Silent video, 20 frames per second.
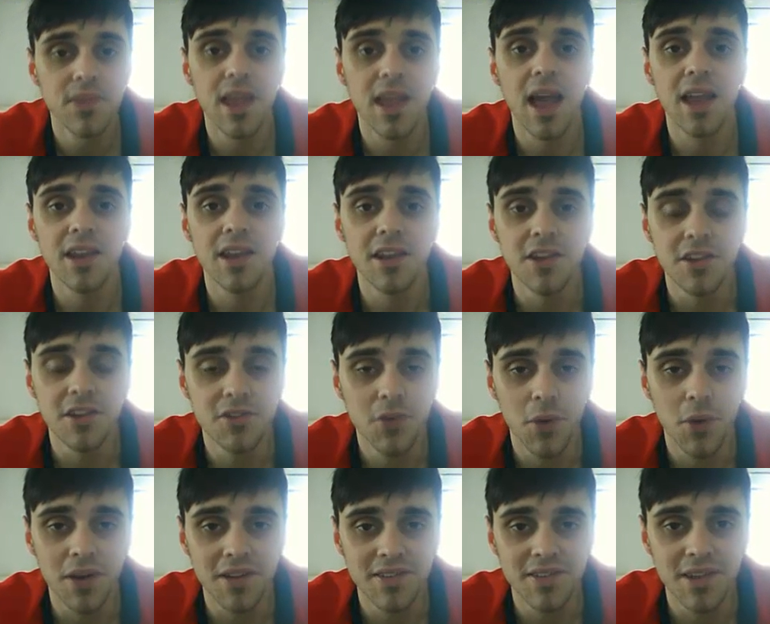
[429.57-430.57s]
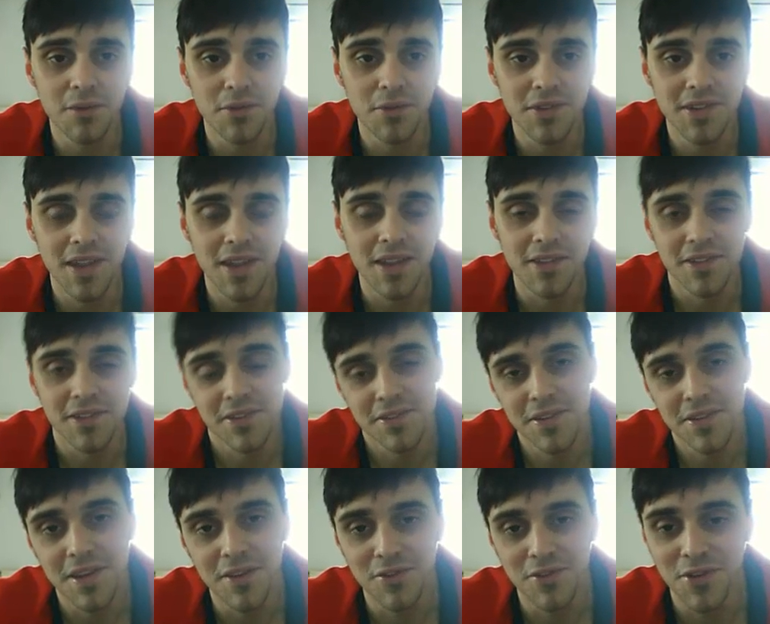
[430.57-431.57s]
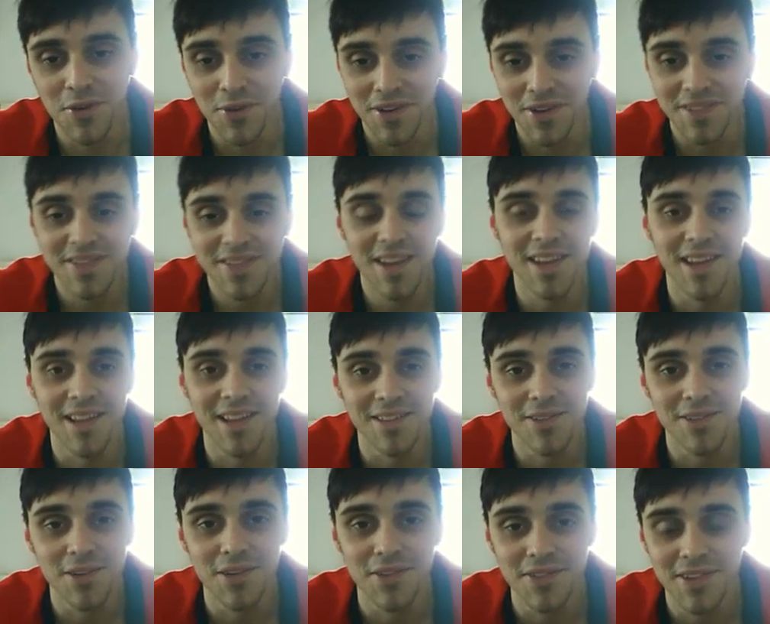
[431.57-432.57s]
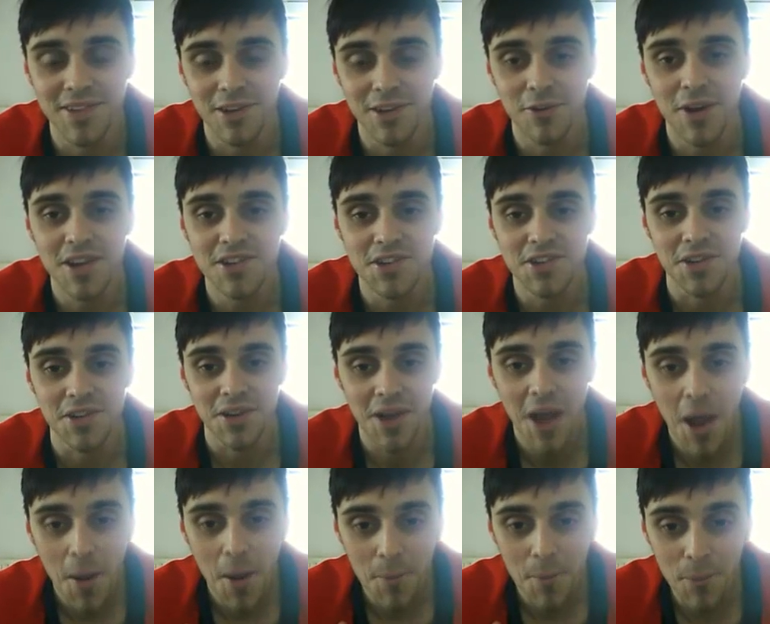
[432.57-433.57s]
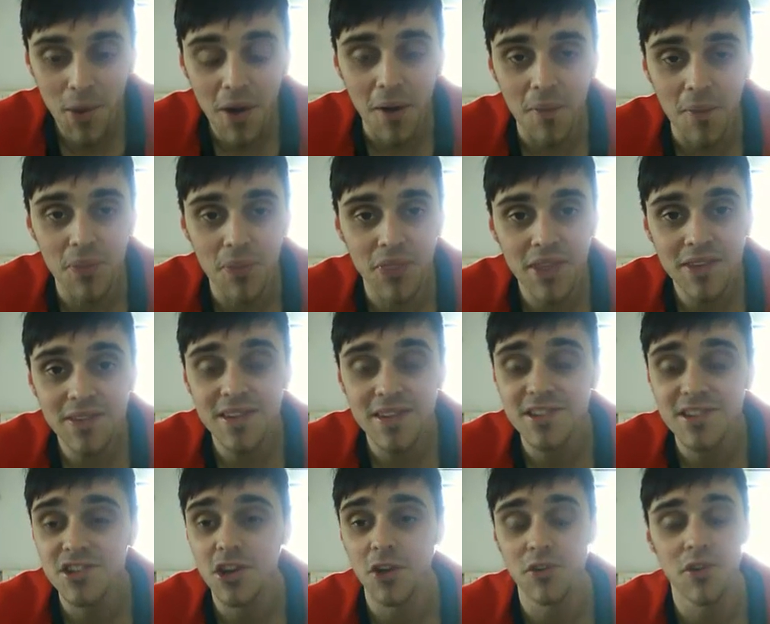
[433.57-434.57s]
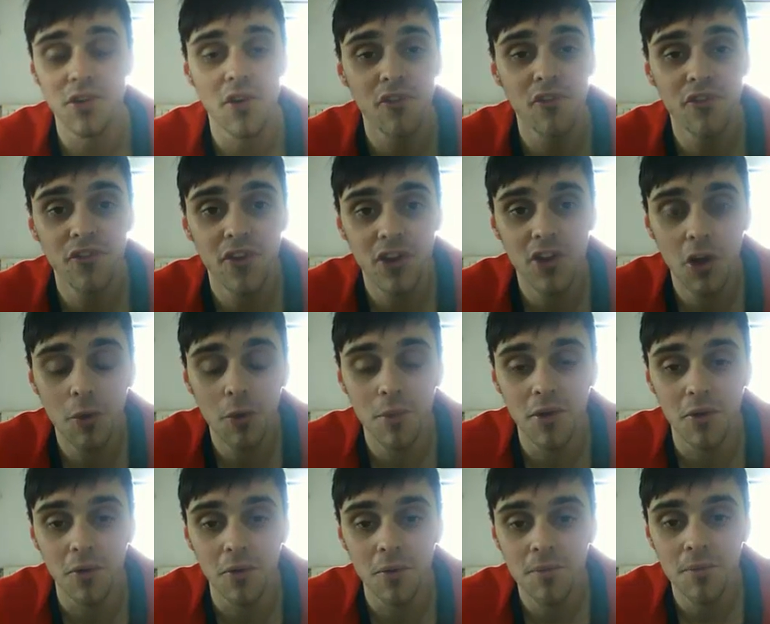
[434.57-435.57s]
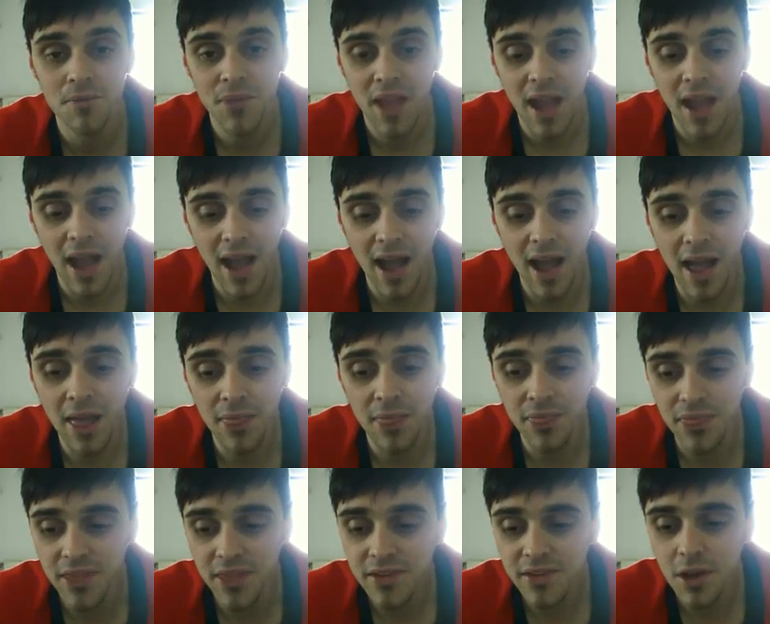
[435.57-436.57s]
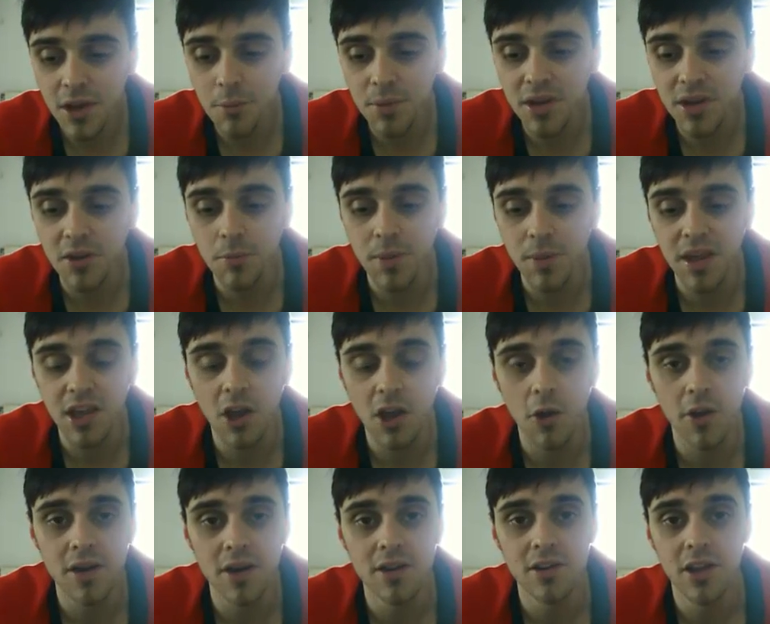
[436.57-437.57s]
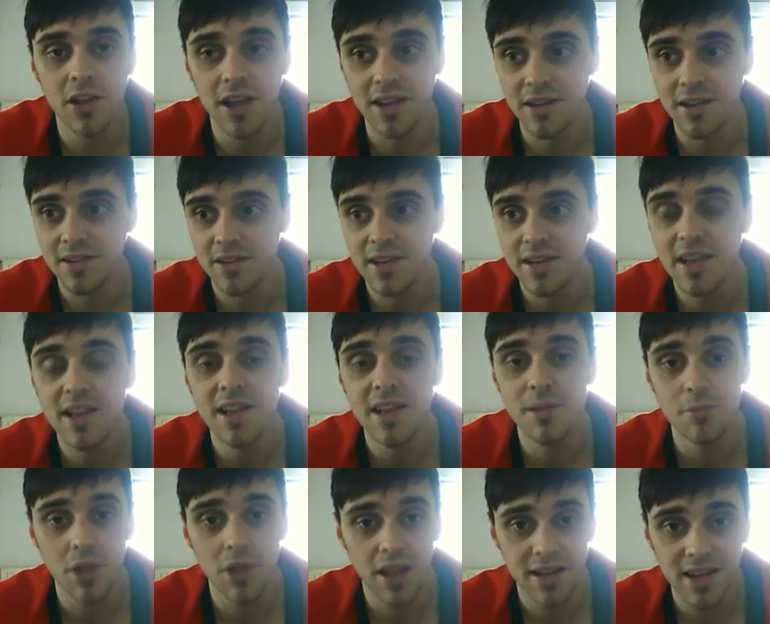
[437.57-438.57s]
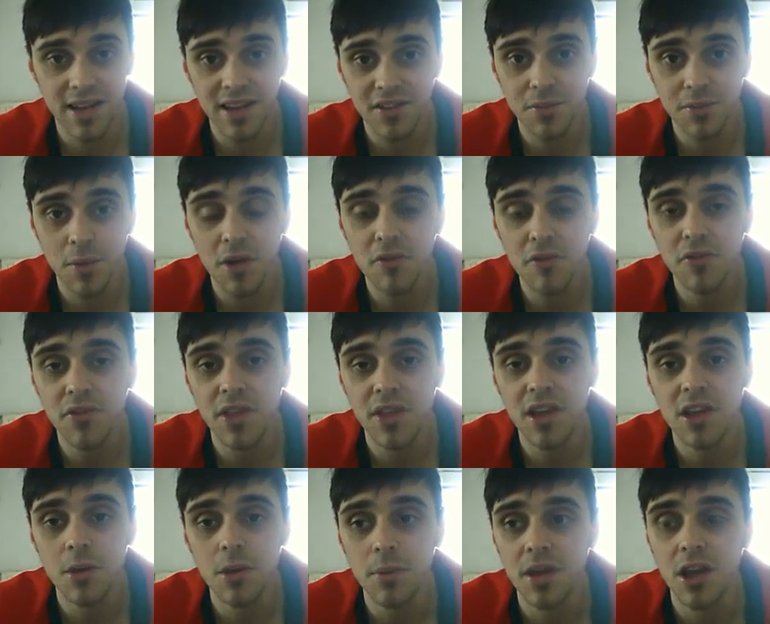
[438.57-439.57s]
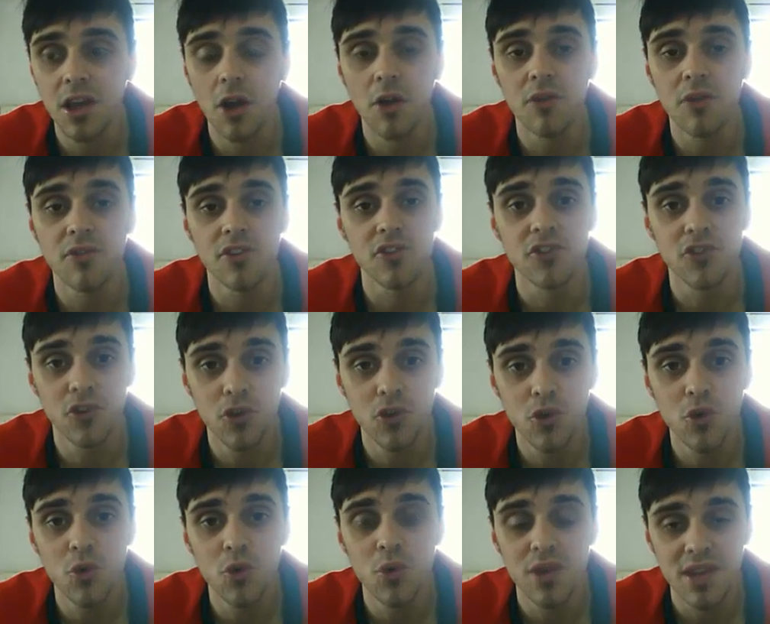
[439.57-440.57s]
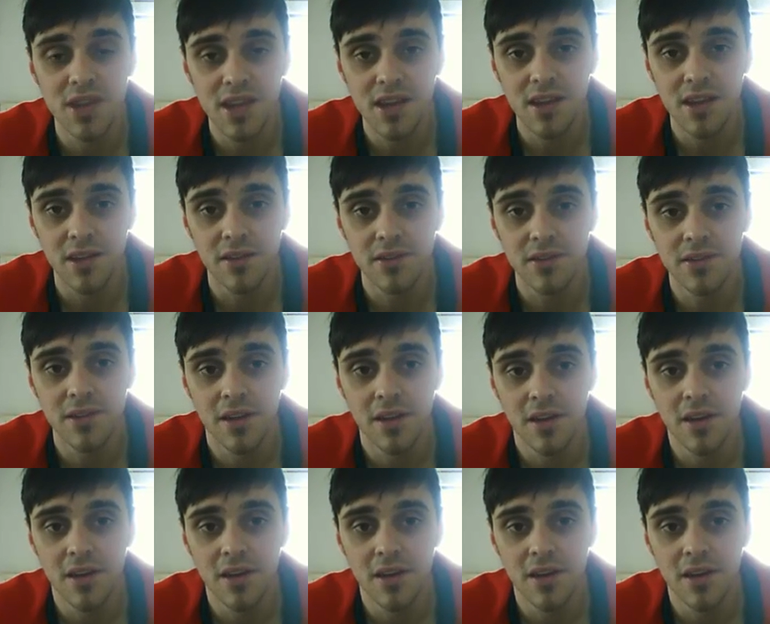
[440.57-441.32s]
and then the 27 cents if you want to take that into consideration. But this is just phenomenal. And this company have been going nearly next month, they're going to be going for 2 years.